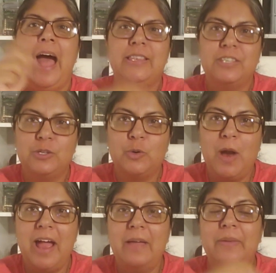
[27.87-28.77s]

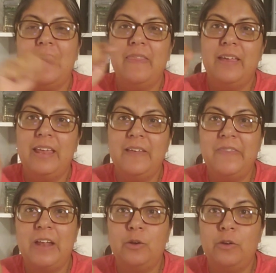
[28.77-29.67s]
subscribe, and then hit
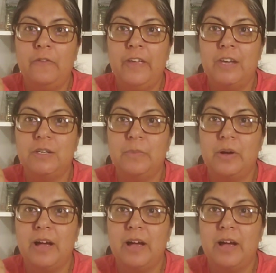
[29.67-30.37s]
that notification bell,